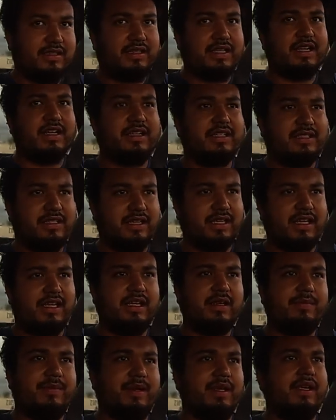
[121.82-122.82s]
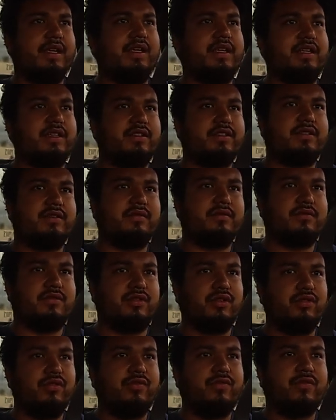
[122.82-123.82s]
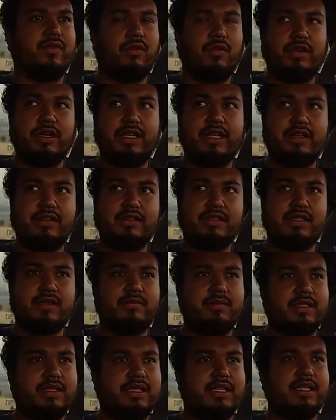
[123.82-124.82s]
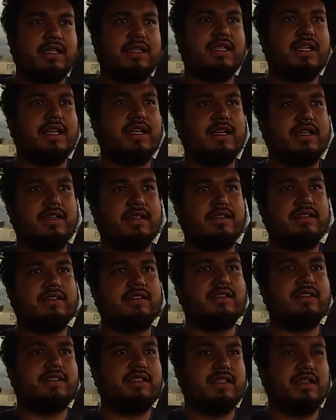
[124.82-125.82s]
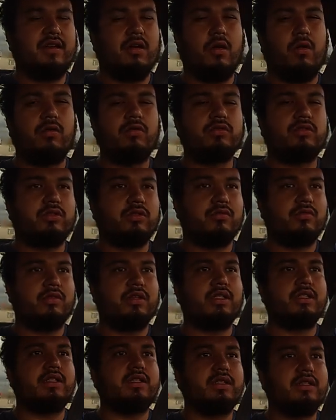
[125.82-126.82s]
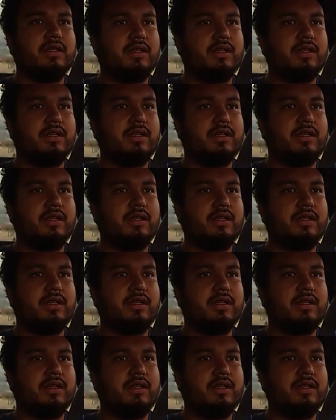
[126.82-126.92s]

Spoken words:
think it's an EB 240 or something like that. It's an older one.